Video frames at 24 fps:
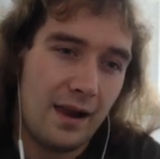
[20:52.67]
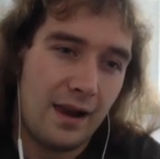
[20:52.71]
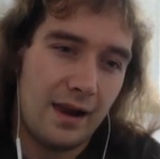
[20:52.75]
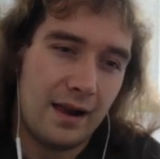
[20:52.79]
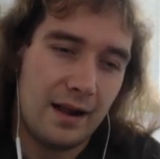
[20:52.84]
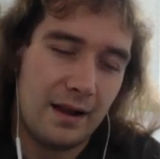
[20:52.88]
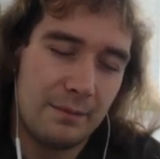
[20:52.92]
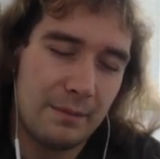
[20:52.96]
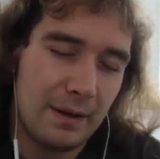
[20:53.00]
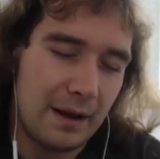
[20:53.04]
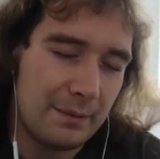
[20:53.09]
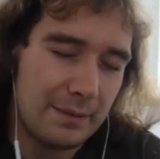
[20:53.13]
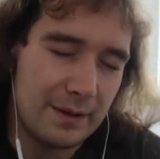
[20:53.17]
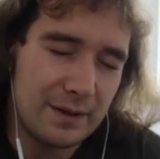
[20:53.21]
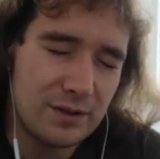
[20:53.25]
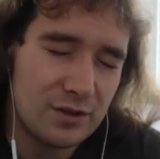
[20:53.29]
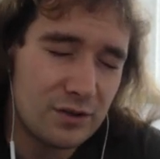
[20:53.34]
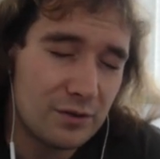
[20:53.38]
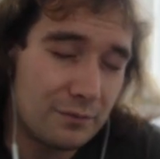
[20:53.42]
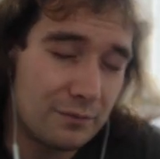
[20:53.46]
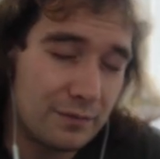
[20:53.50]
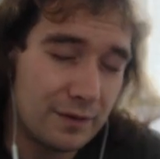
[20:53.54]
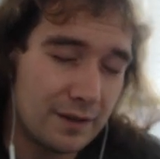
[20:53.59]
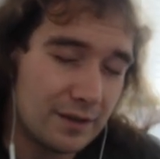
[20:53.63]
it might have been
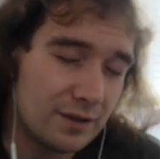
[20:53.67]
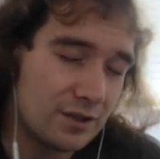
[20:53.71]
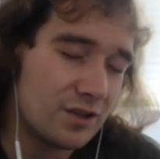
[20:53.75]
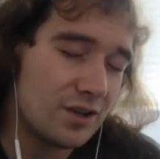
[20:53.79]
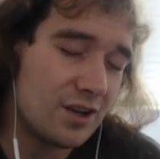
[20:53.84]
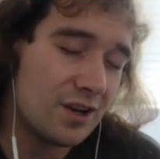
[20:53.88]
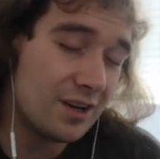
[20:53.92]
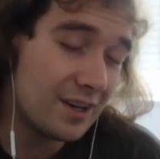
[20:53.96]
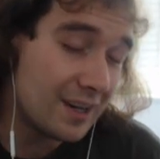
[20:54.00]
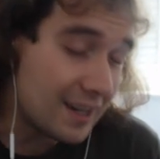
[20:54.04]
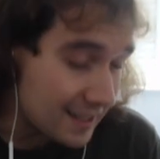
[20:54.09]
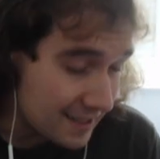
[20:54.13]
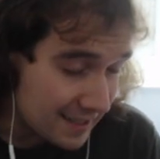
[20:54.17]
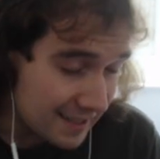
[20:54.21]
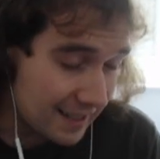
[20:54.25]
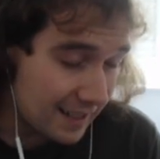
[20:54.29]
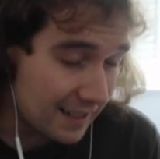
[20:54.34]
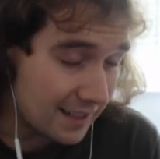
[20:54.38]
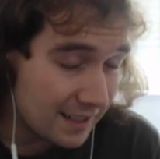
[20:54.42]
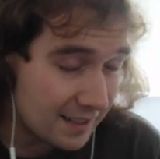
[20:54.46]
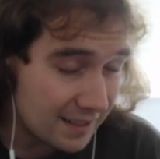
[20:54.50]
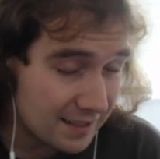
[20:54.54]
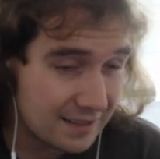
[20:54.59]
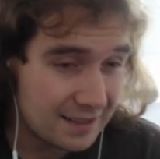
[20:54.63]
something
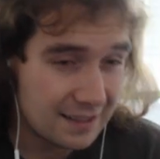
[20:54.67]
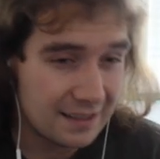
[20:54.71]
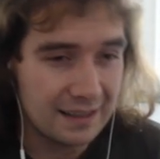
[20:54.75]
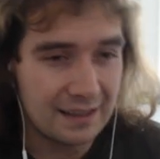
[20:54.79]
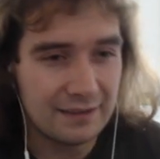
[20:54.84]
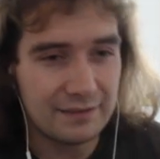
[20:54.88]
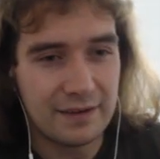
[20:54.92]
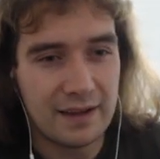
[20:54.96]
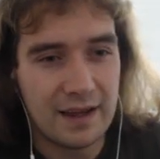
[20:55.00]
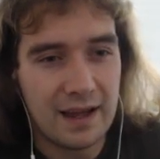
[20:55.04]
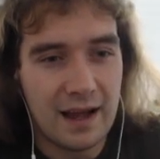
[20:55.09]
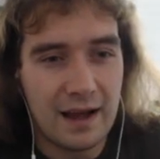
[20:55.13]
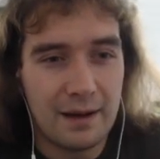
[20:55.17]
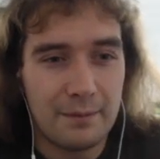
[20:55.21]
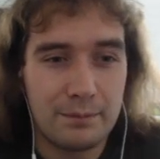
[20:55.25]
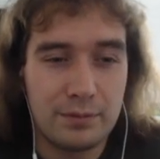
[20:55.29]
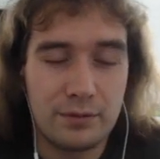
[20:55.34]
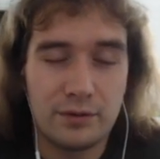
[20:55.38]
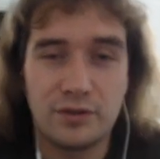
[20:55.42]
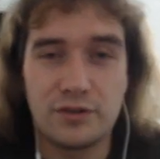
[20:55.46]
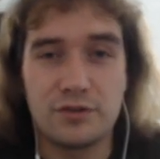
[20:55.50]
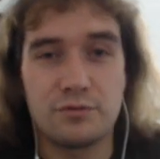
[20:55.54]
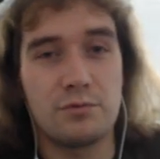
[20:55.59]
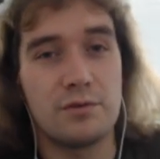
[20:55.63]
Xerneas-y to live it at
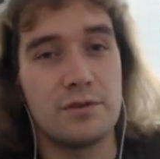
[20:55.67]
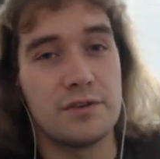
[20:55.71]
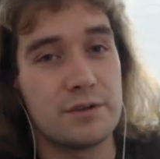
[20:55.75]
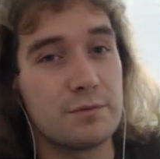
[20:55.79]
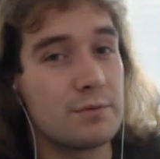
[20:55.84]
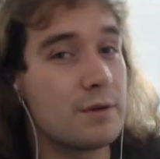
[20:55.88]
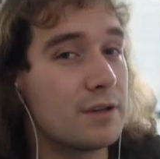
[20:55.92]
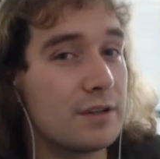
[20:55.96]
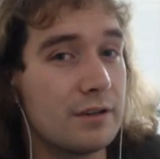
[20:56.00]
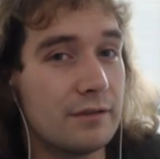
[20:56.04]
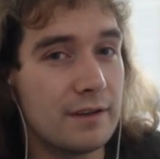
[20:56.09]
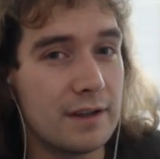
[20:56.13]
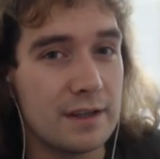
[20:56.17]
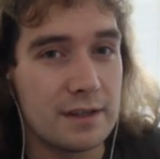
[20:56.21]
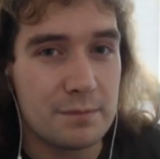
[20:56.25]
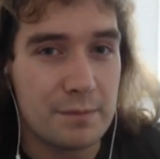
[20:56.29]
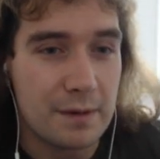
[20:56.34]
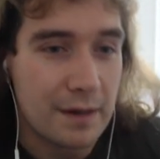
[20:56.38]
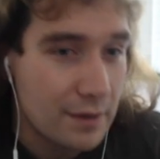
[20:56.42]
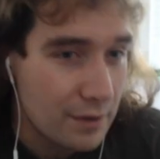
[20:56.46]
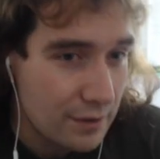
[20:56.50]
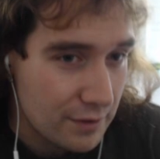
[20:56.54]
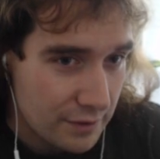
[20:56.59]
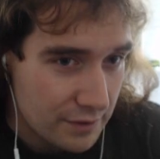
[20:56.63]
plus one special defense,
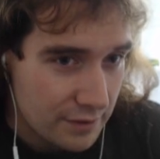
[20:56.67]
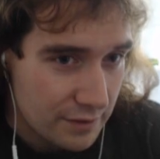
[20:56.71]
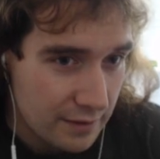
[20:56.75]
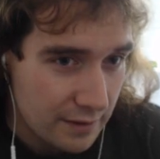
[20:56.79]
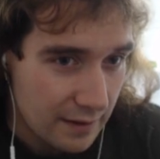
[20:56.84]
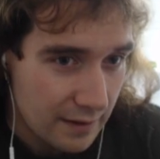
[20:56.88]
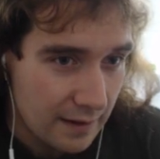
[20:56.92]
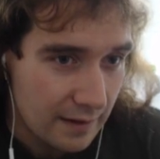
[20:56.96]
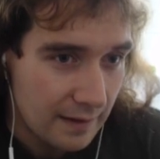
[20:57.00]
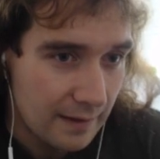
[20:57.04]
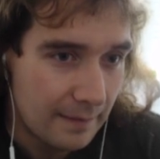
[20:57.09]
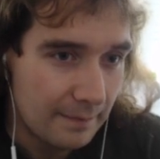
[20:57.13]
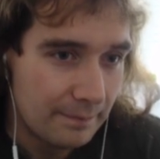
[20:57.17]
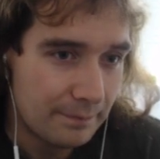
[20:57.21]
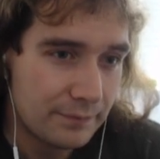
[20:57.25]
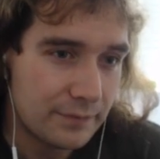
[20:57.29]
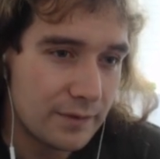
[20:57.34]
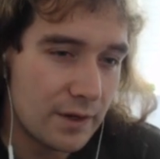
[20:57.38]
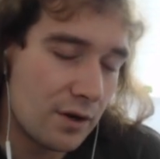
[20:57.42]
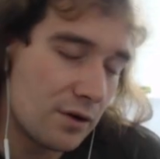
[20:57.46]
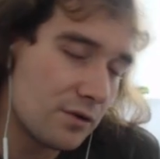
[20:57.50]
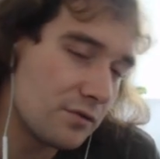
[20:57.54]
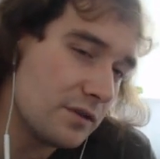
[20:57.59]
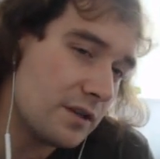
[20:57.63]
because
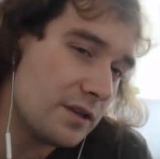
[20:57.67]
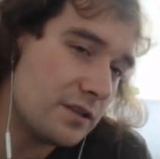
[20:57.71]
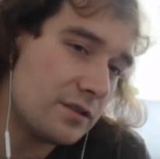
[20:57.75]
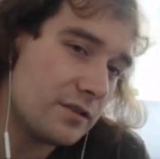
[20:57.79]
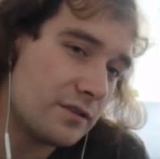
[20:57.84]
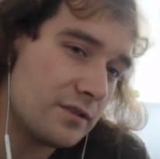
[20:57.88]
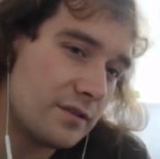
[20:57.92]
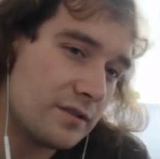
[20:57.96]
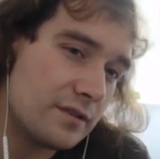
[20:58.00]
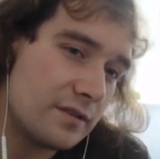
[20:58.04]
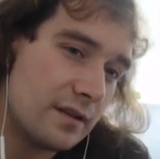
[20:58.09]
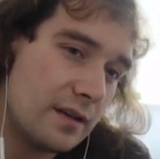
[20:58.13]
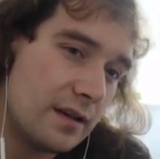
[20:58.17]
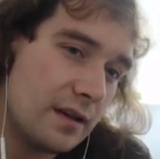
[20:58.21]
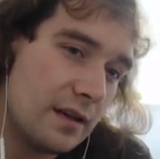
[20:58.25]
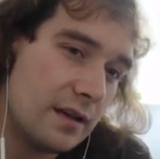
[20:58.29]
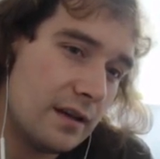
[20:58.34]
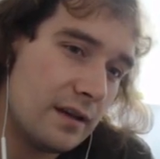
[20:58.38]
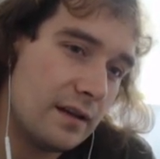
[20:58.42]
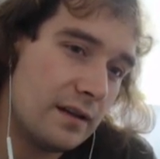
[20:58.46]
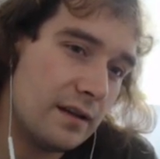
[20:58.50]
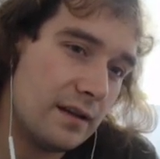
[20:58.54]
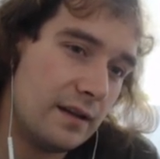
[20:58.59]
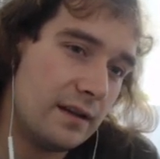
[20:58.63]
not only does
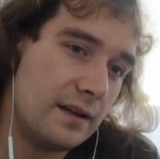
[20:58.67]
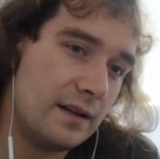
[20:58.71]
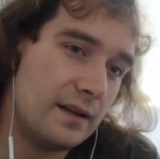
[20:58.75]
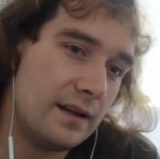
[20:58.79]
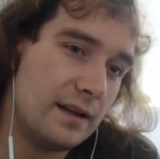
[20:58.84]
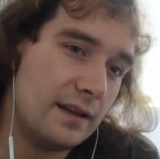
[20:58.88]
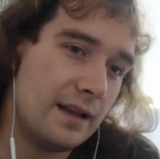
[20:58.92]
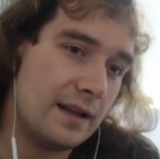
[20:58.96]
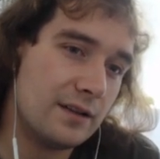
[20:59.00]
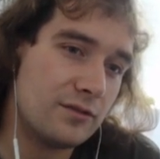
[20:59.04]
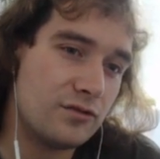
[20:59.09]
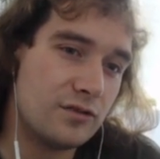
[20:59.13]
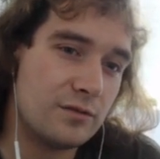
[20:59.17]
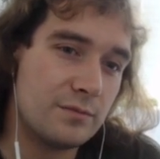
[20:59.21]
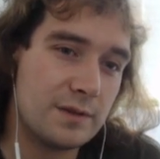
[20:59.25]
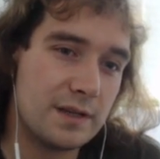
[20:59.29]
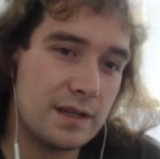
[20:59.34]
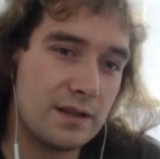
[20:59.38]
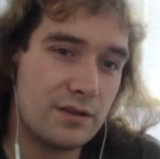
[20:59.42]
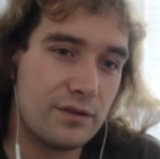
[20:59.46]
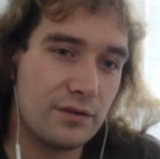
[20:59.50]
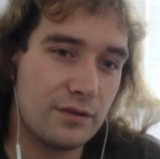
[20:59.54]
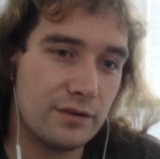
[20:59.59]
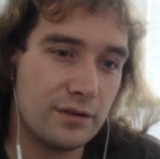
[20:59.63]
Electrum Z
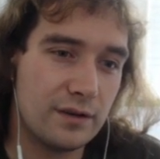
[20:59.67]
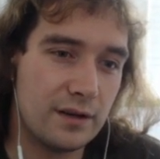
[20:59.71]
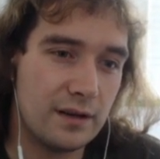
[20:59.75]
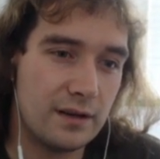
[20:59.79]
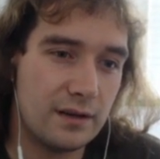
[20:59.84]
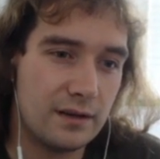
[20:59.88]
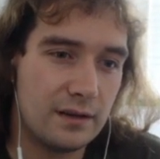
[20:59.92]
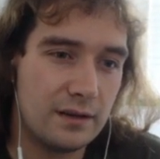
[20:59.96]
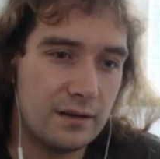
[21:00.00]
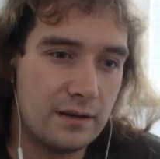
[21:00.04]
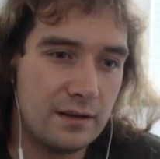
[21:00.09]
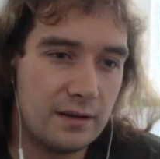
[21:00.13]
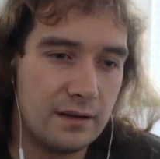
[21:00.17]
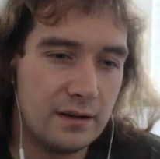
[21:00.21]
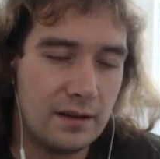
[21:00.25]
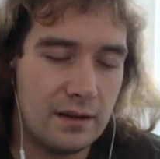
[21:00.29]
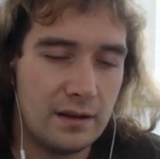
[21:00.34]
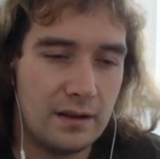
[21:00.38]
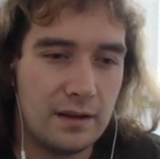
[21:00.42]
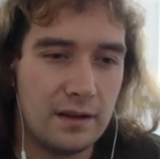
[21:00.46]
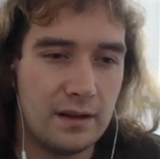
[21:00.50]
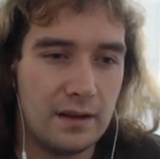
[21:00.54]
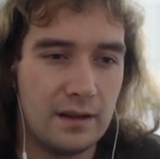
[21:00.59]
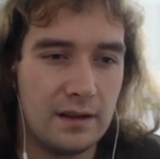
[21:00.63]
Thunder,
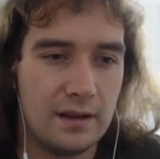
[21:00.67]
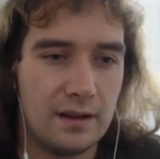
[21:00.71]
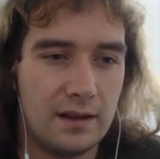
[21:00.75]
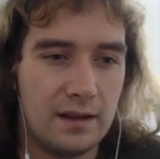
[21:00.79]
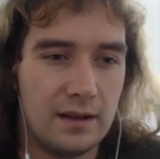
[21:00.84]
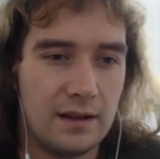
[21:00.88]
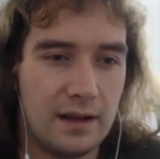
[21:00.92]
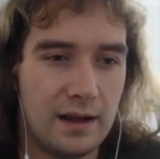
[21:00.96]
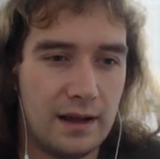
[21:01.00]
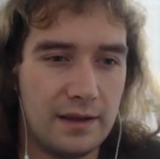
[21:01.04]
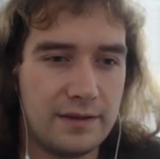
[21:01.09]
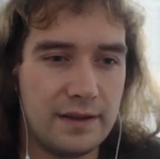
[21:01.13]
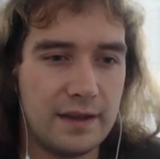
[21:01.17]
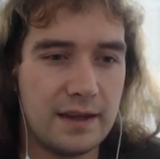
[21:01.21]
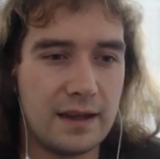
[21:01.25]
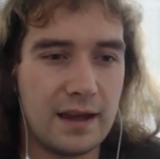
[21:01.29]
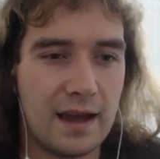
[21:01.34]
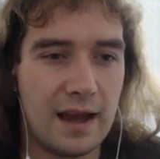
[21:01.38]
I think